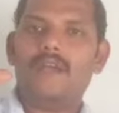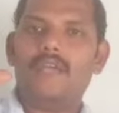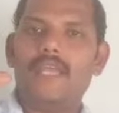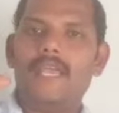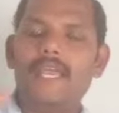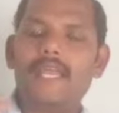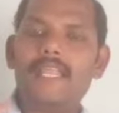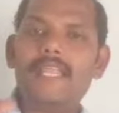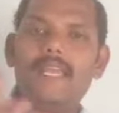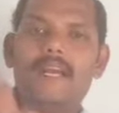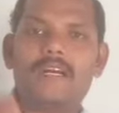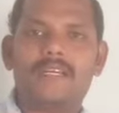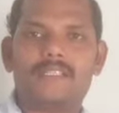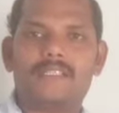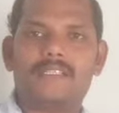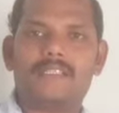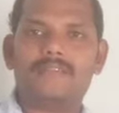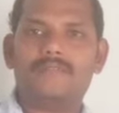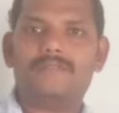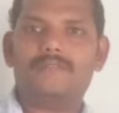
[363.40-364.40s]

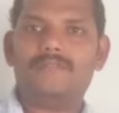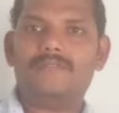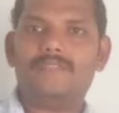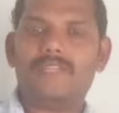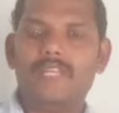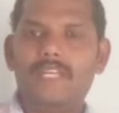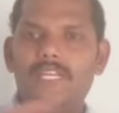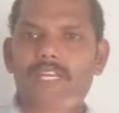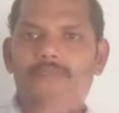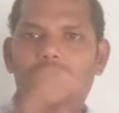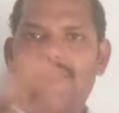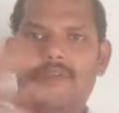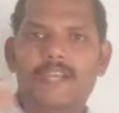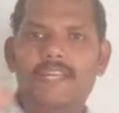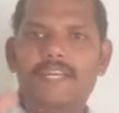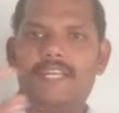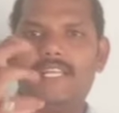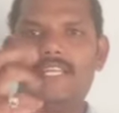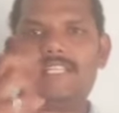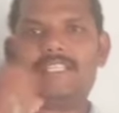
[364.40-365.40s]
areas in
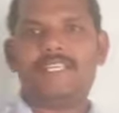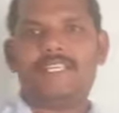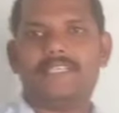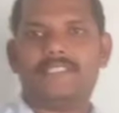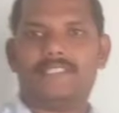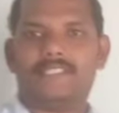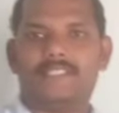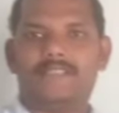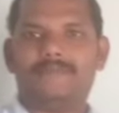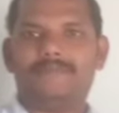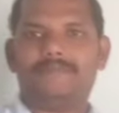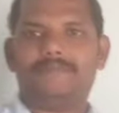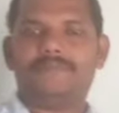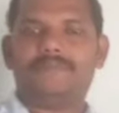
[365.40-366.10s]
different regions.